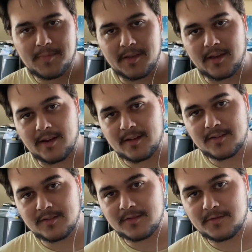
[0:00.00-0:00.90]
but yeah
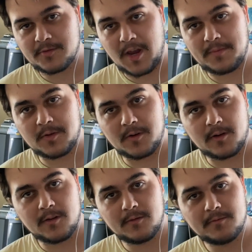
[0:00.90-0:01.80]
trapdoor
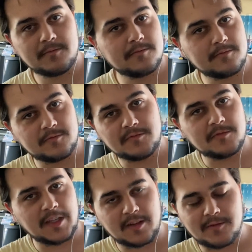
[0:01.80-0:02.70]

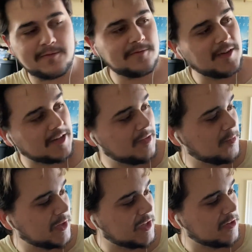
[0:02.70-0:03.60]
fucking
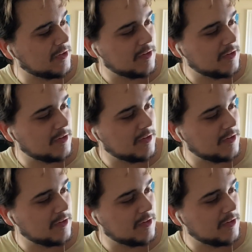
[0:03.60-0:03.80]
really